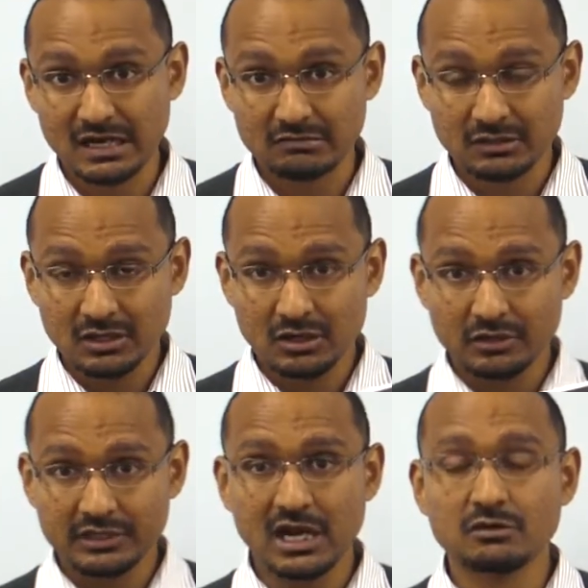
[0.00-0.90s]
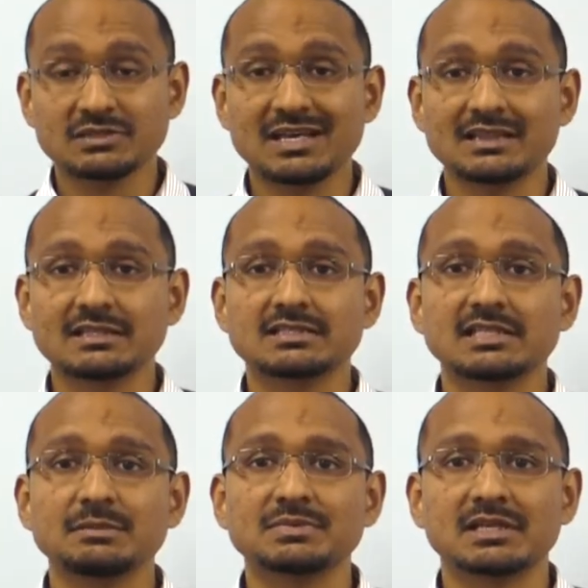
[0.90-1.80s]
Now, on the outset, this
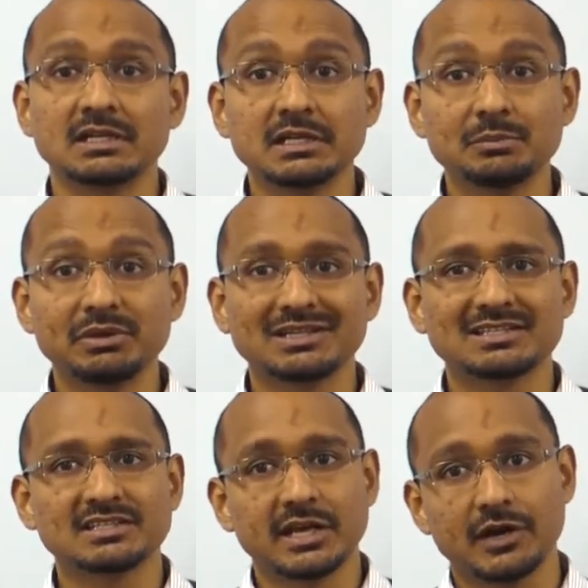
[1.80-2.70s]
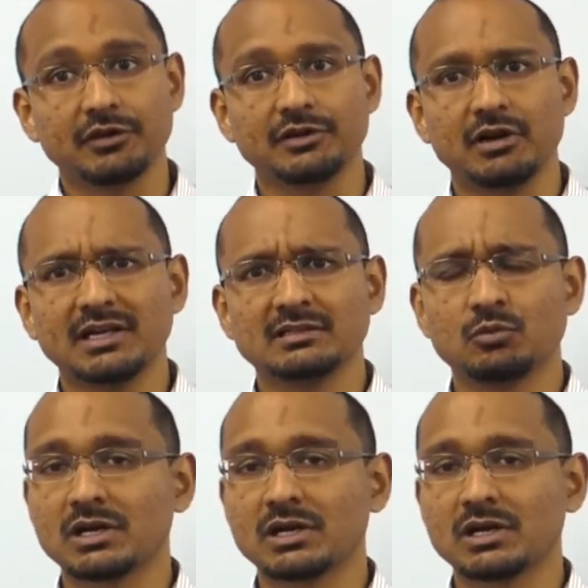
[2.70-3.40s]
seems a little bit scary, right?